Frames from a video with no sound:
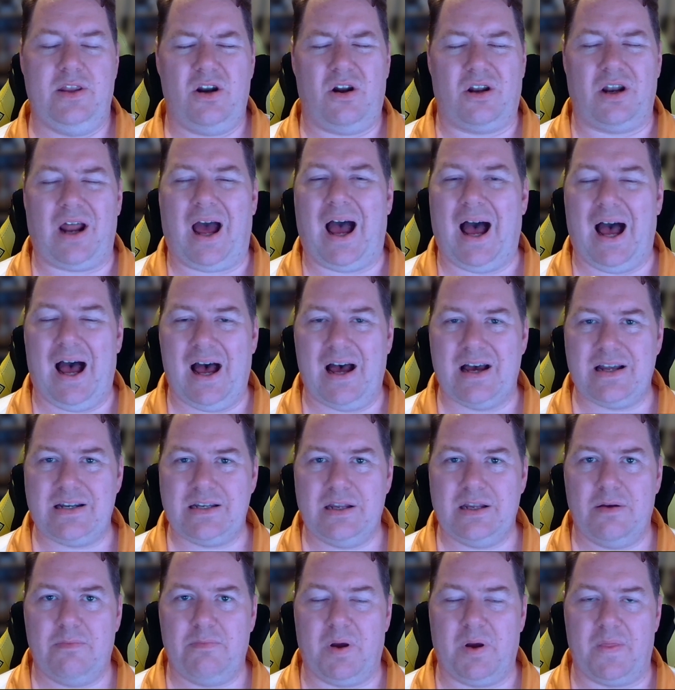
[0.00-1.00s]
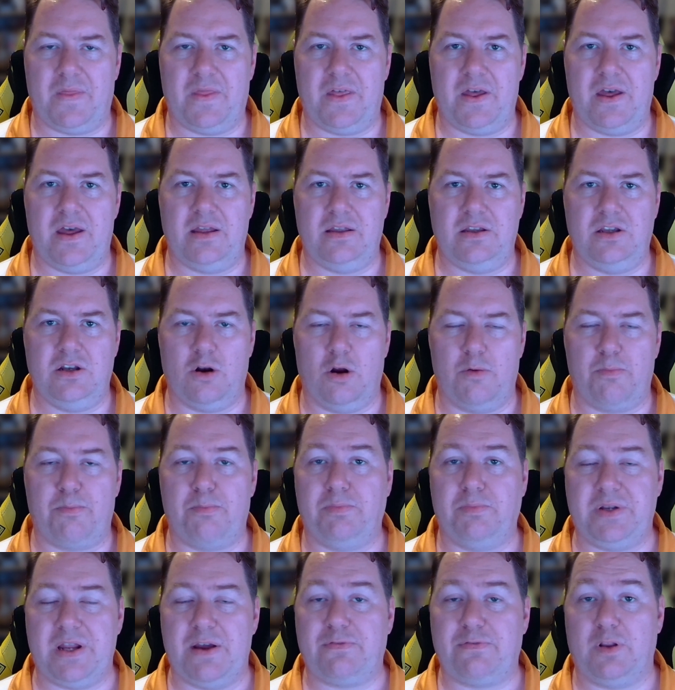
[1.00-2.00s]
not hard, but they're
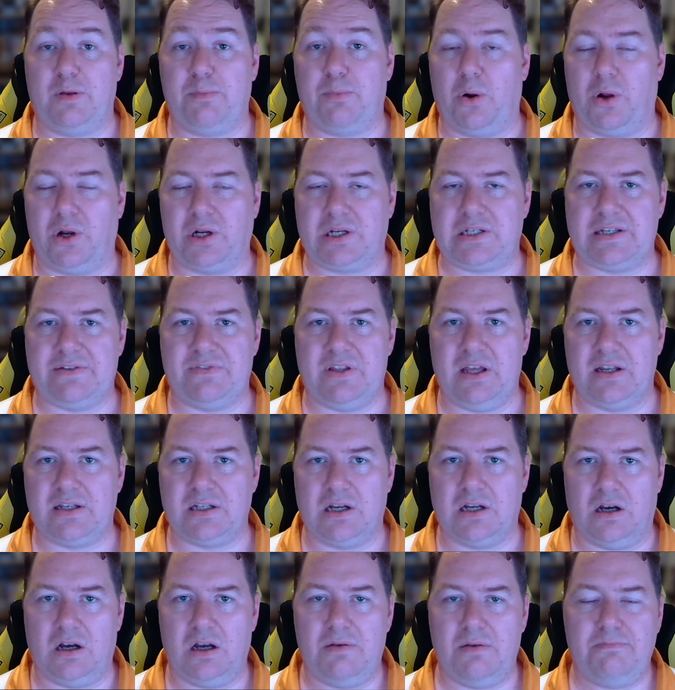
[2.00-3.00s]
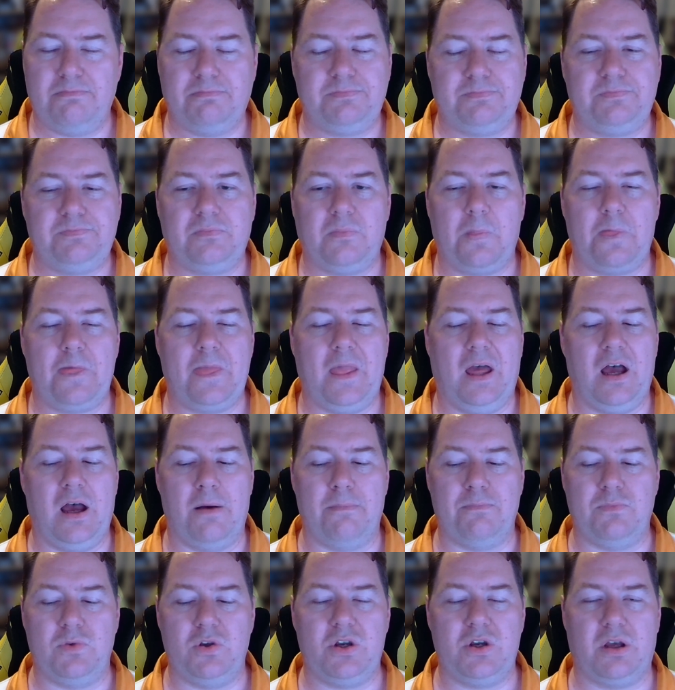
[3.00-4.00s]
definitely products of their time,
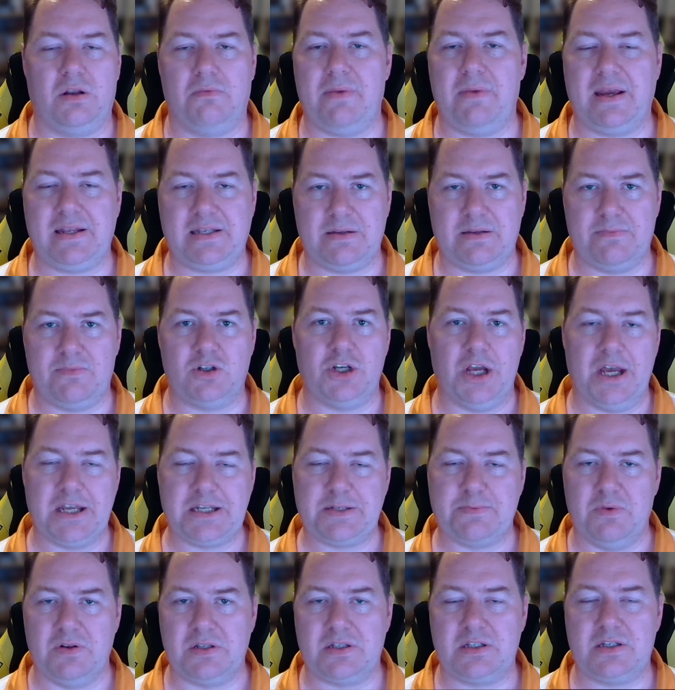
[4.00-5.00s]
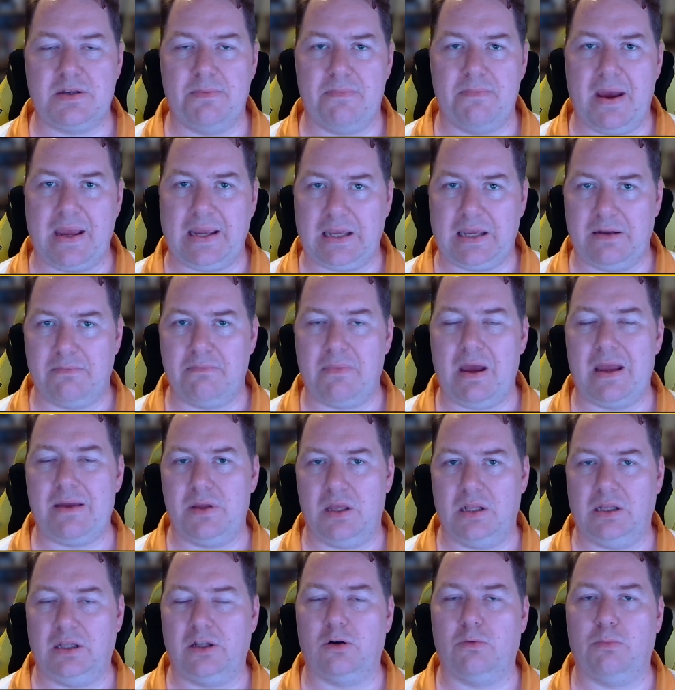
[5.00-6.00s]
you can make some adjustments to make it
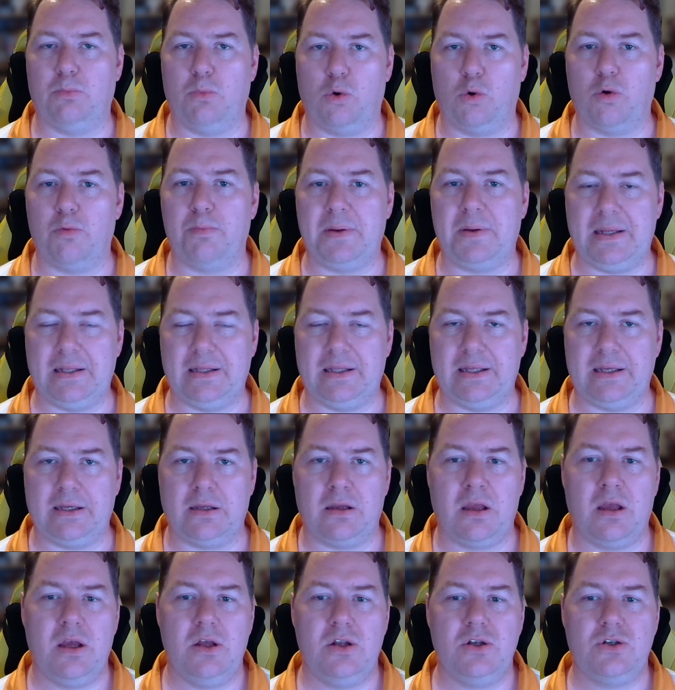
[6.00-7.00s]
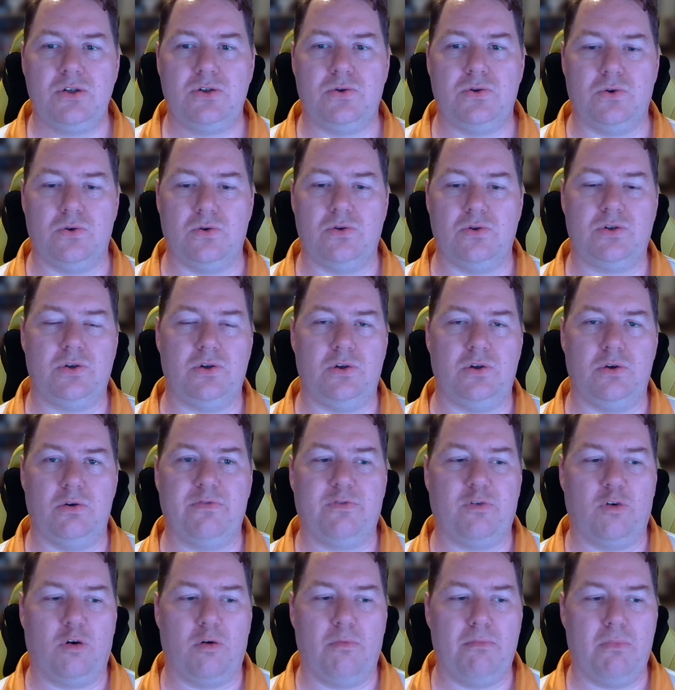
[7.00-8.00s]
maybe a little more appealing to you
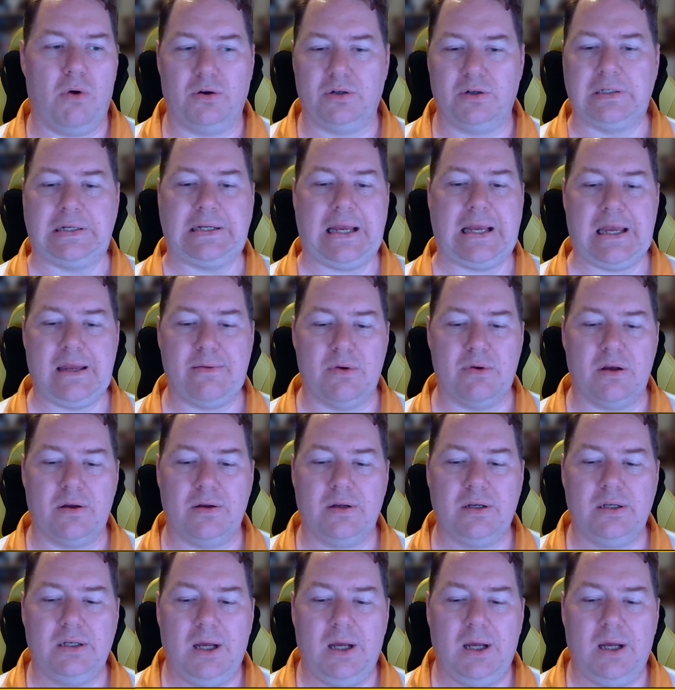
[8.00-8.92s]
if you're a modern gamer.